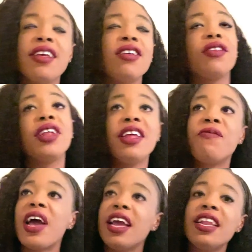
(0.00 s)
So then they
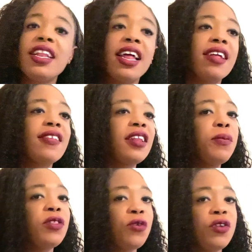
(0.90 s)
finally let us in the
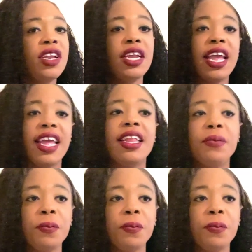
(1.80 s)
maternity gate.